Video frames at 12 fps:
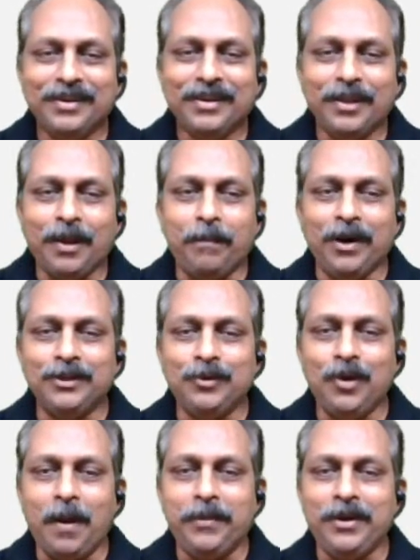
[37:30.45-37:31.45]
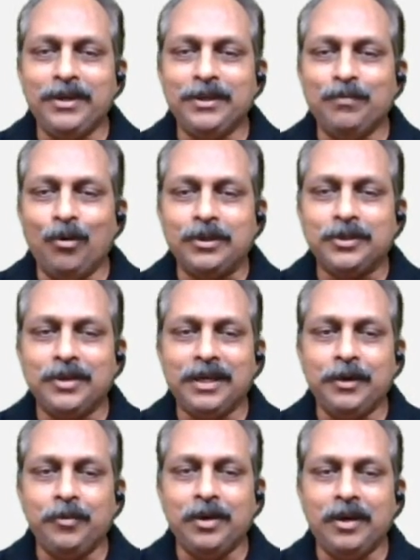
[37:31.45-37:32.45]
The person who appears most
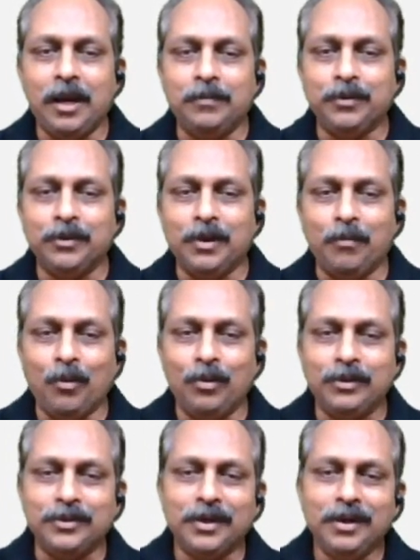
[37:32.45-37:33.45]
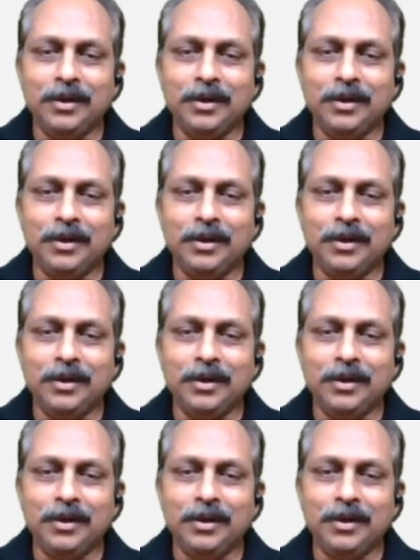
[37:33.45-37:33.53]
scary will help you the most.